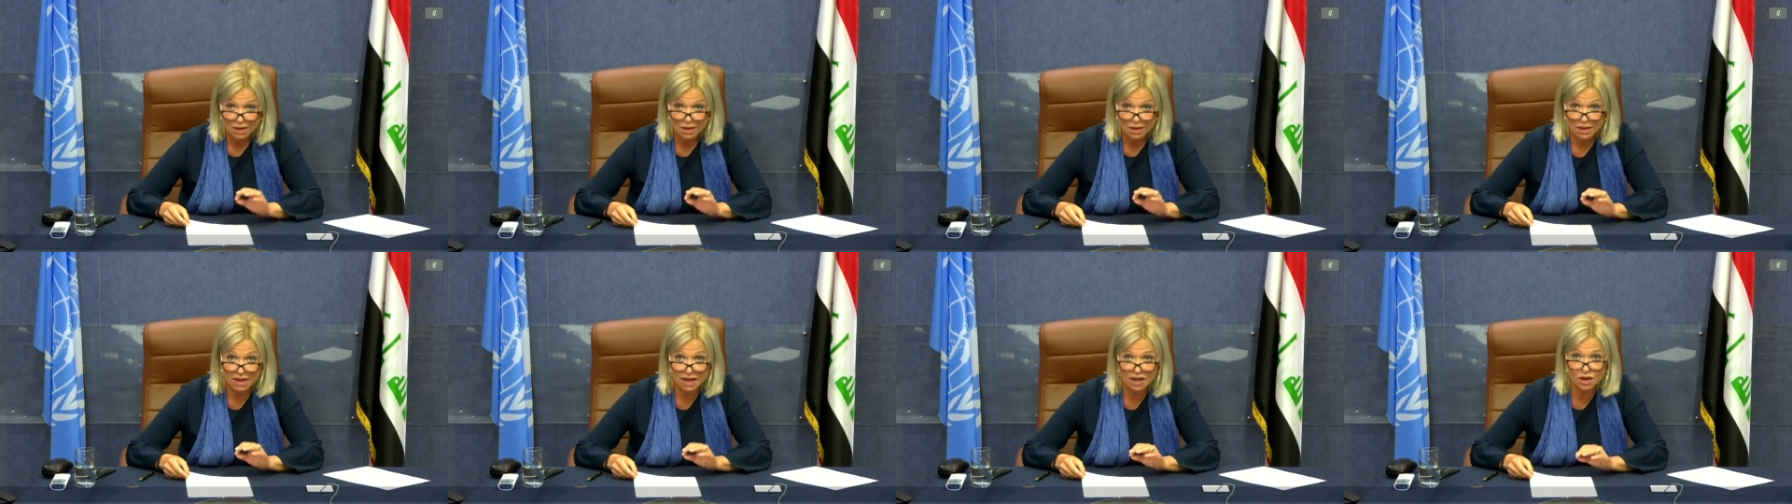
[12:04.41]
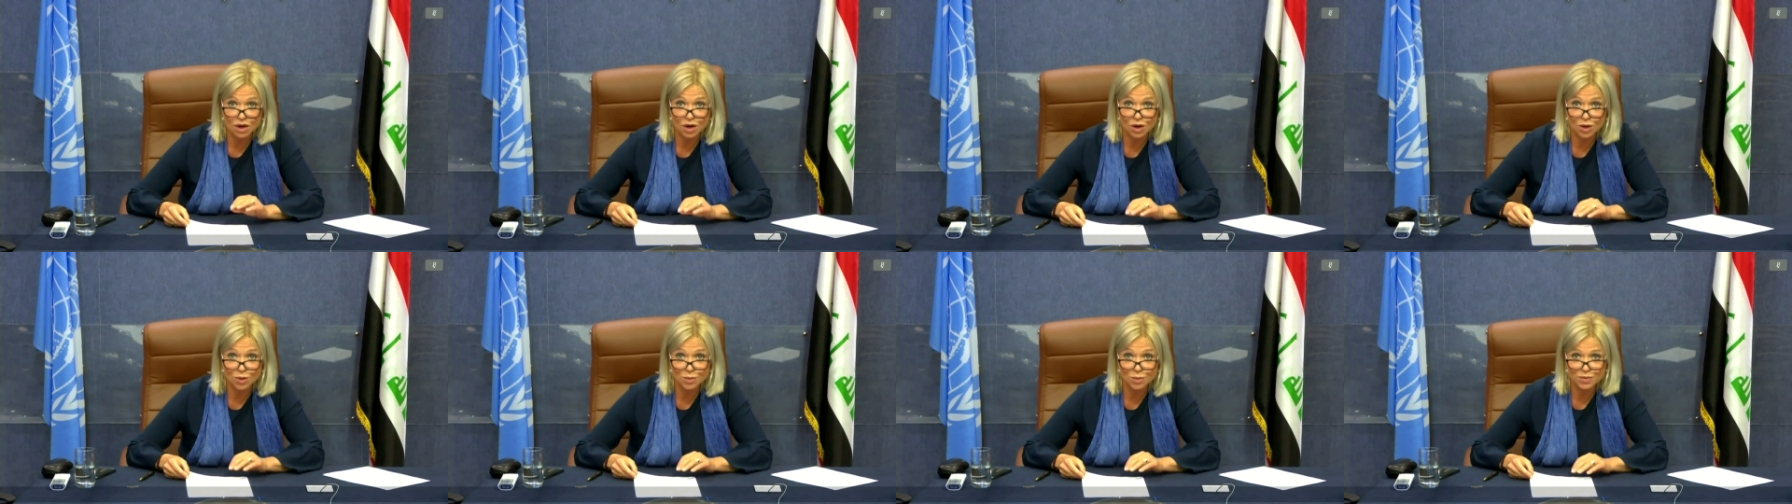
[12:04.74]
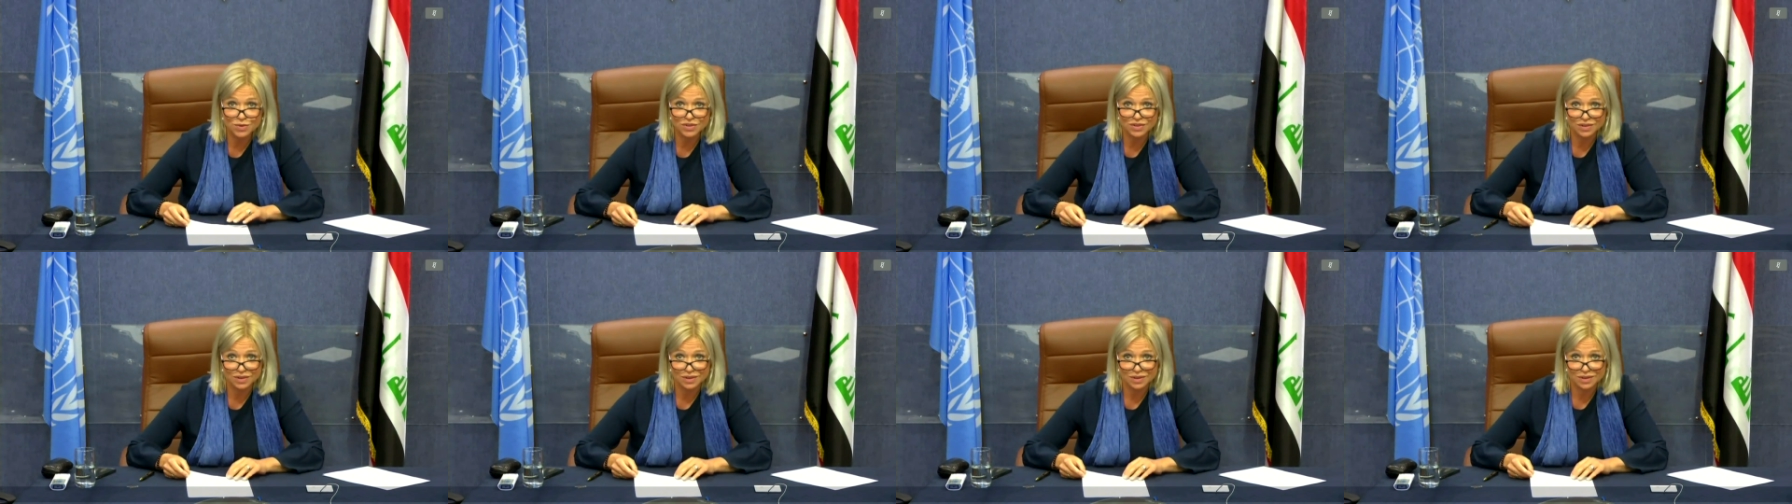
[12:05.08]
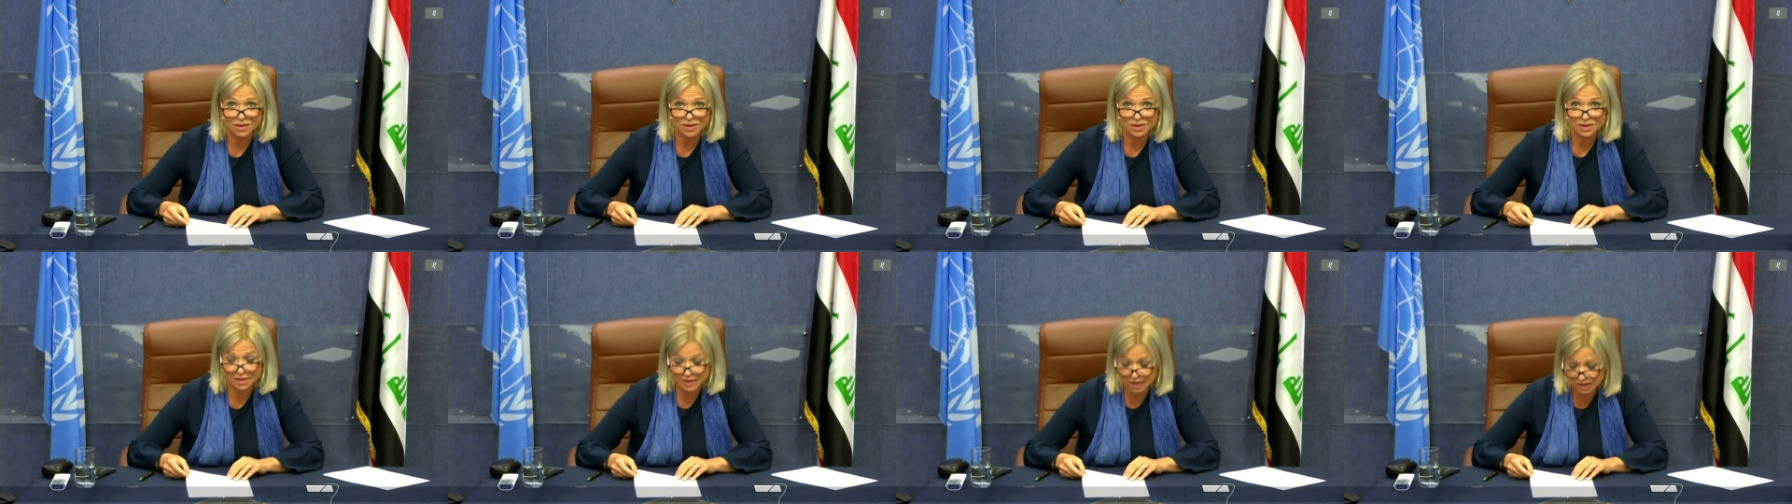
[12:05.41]
Their hopes,
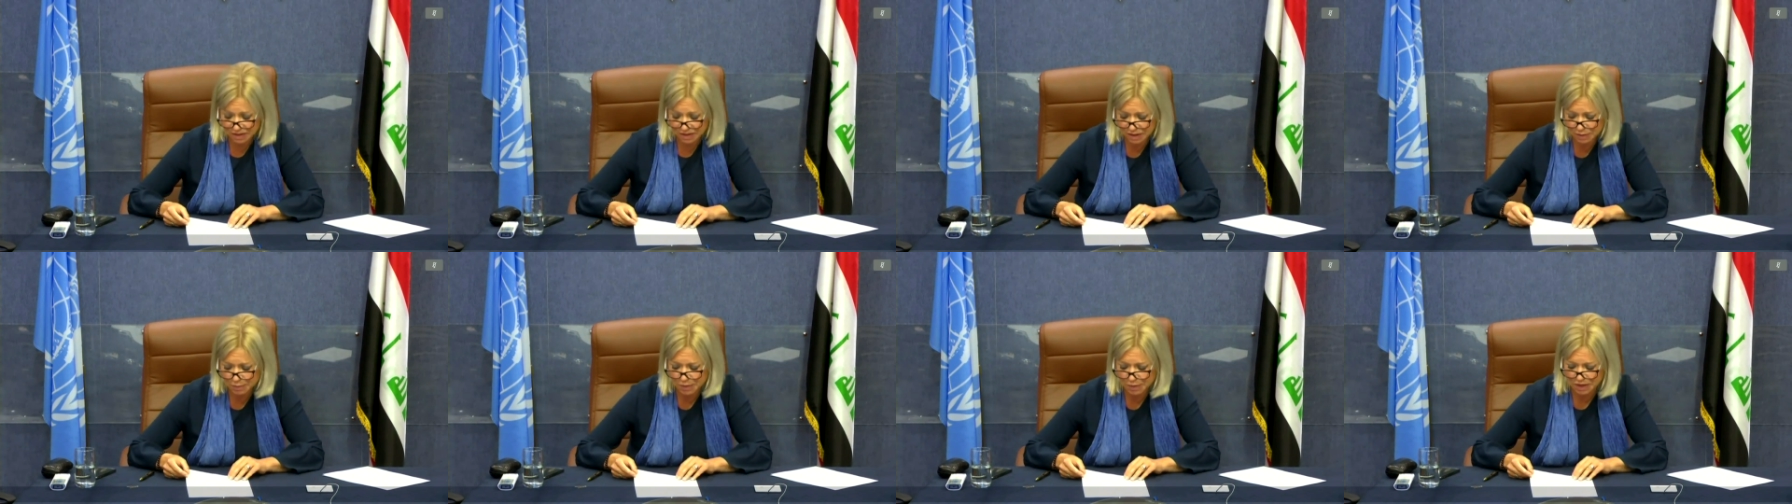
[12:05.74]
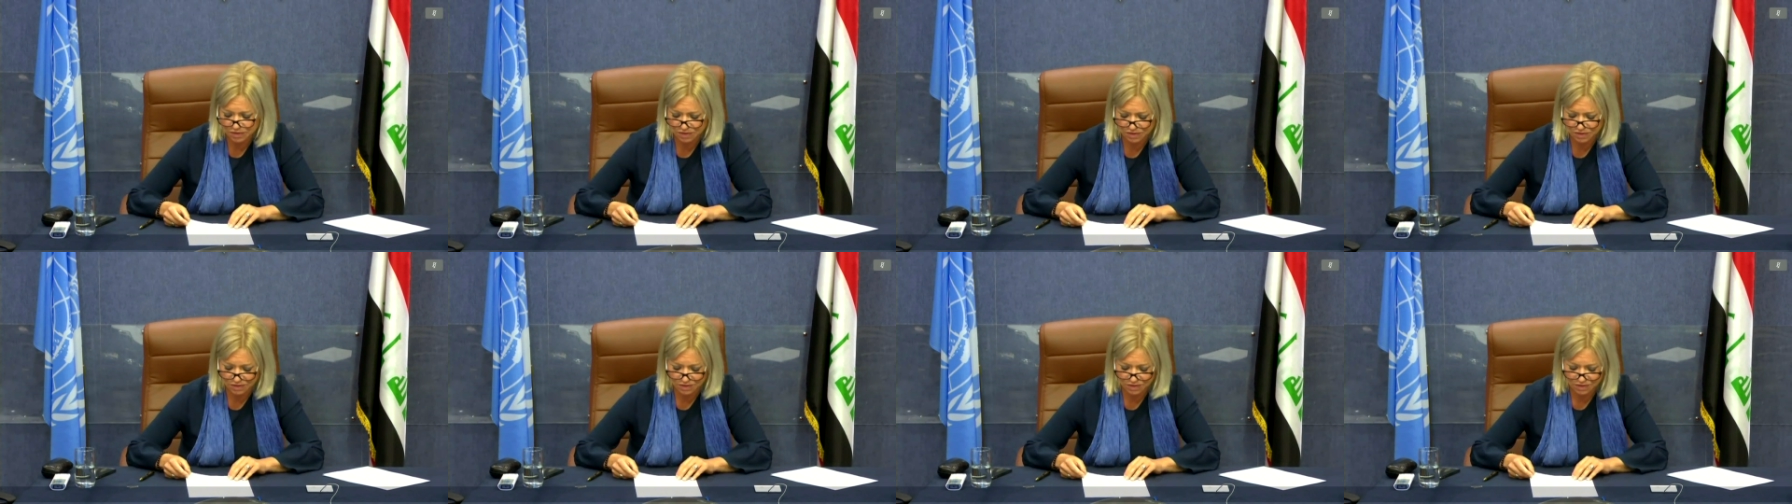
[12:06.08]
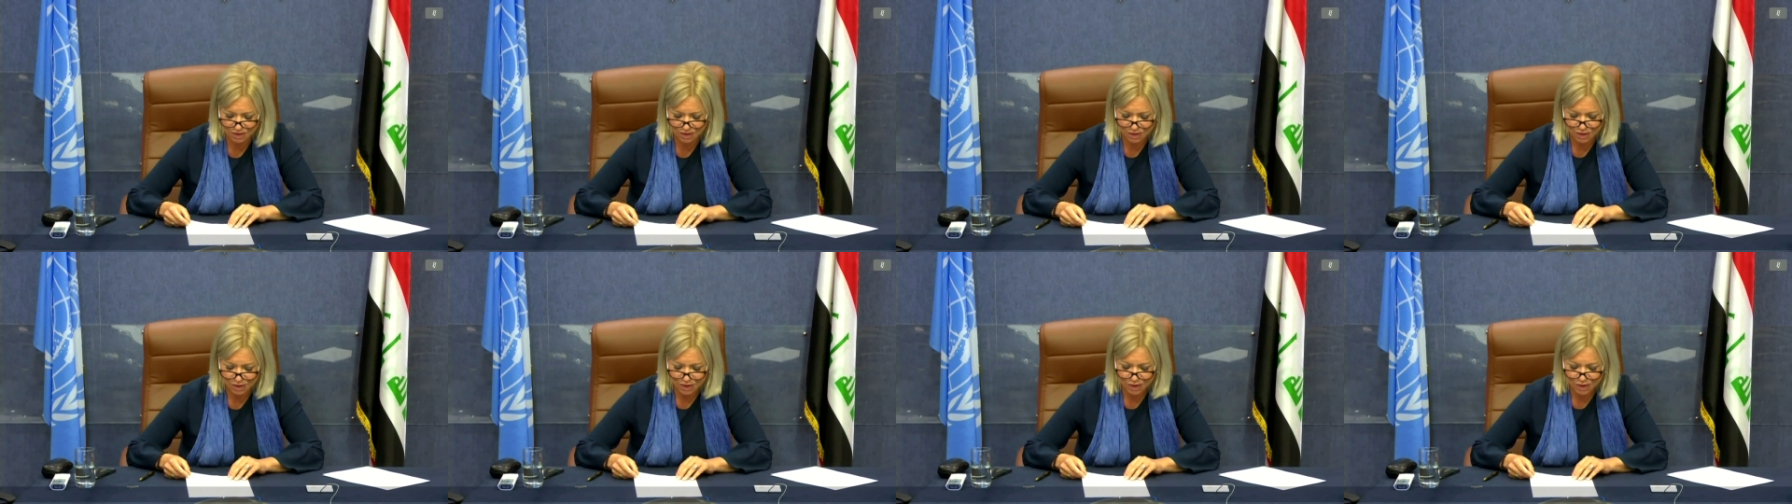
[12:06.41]
their demands